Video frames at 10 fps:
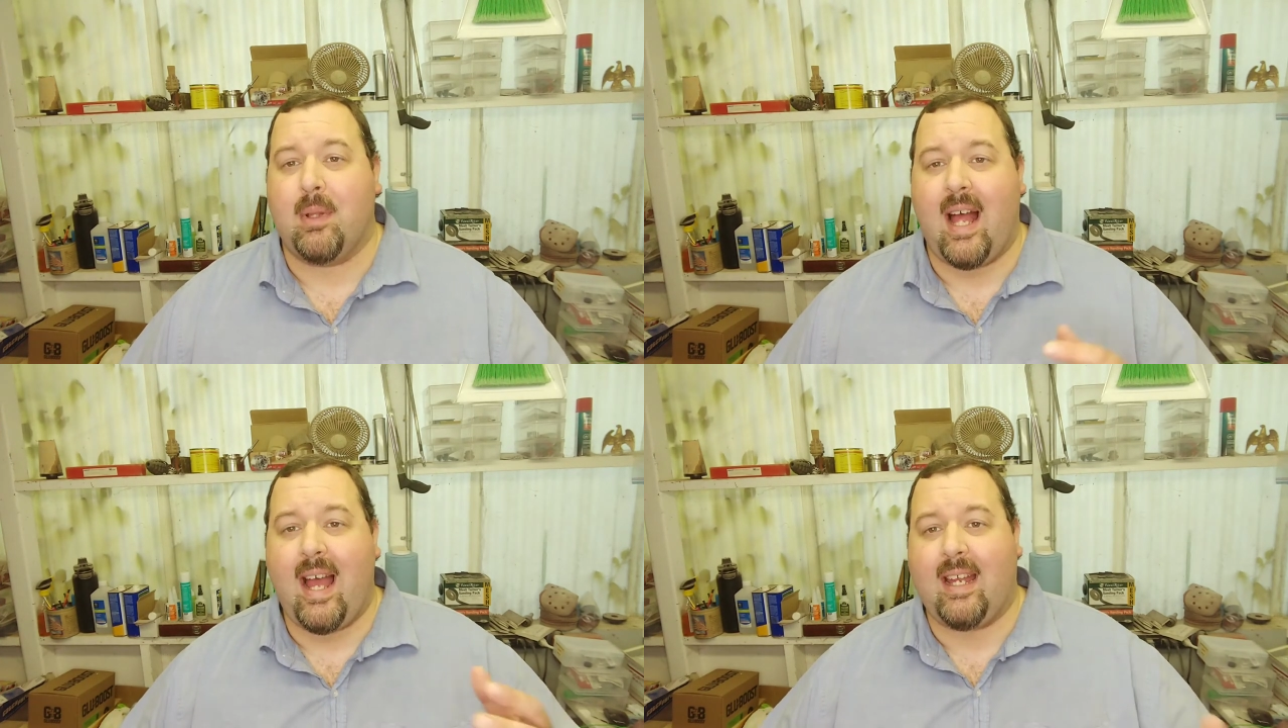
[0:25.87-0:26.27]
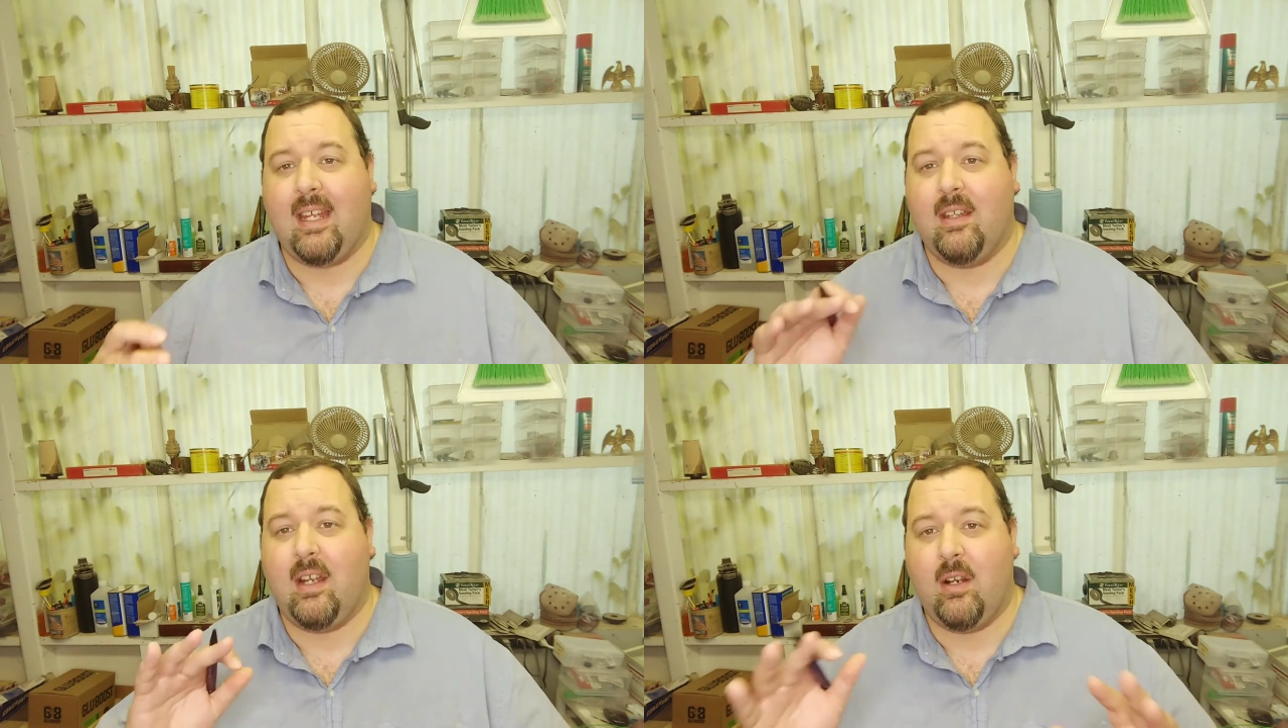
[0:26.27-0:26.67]
black
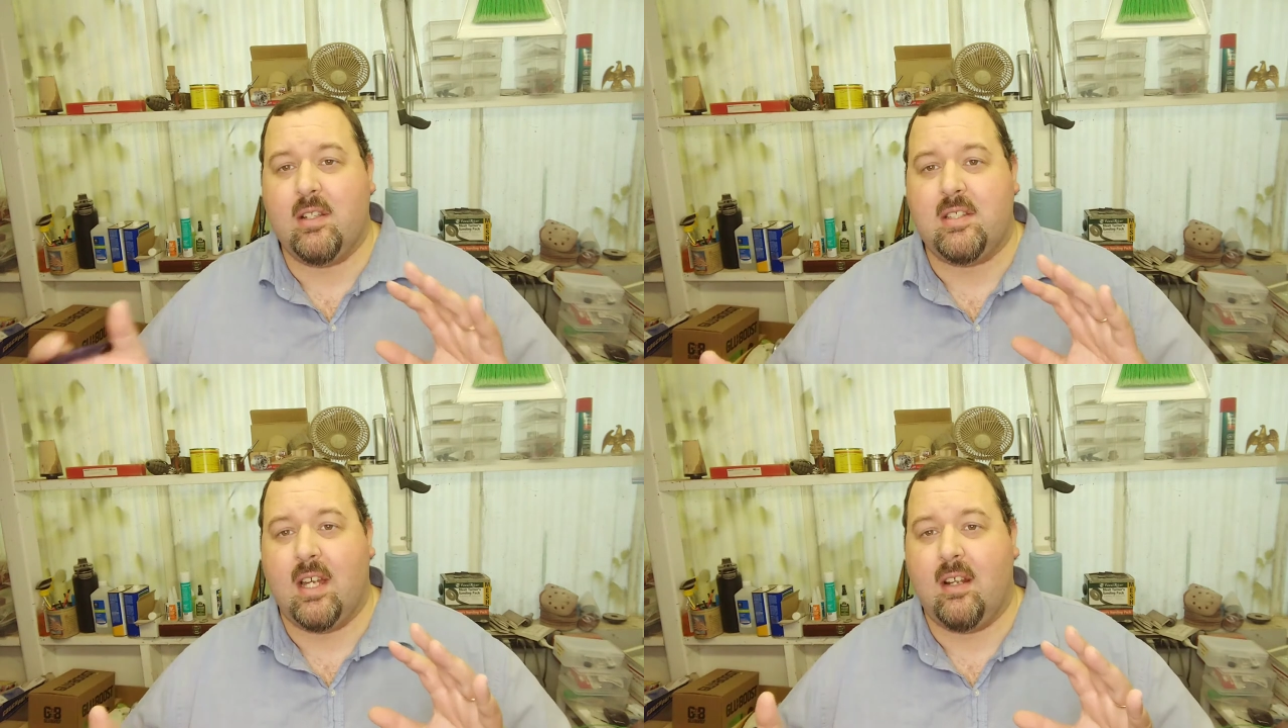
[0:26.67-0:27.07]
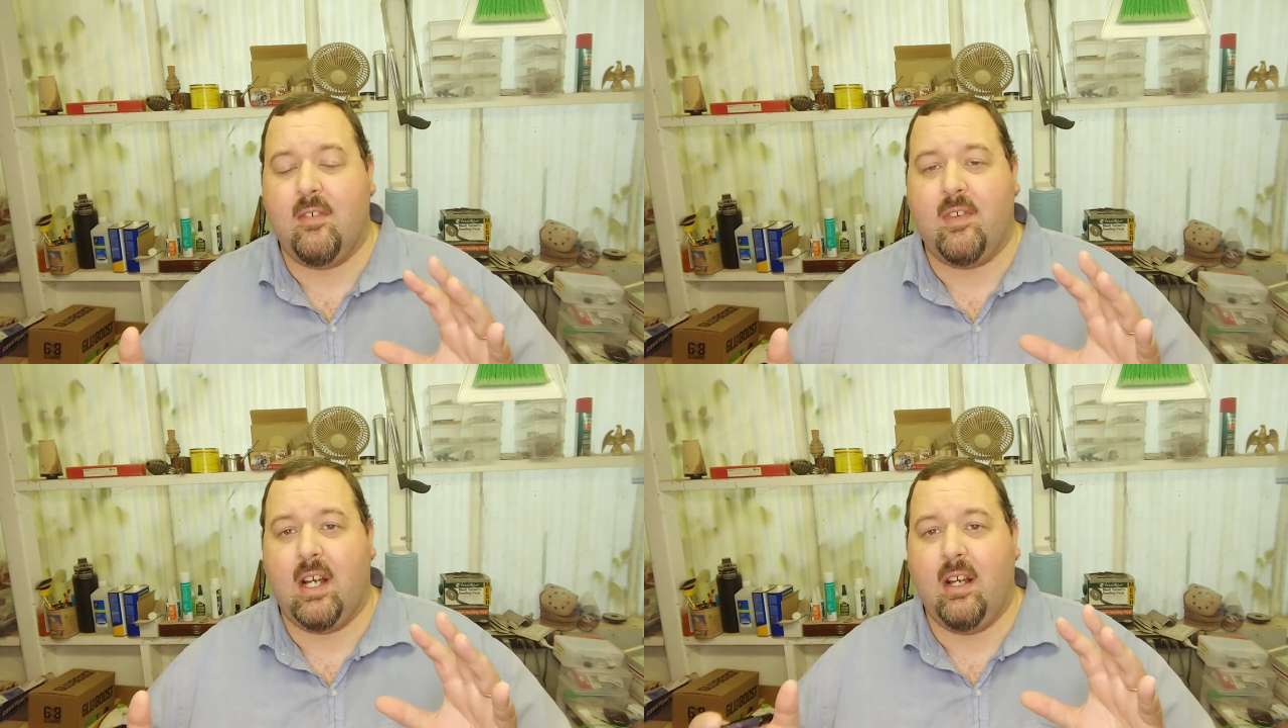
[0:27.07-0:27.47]
in there instead of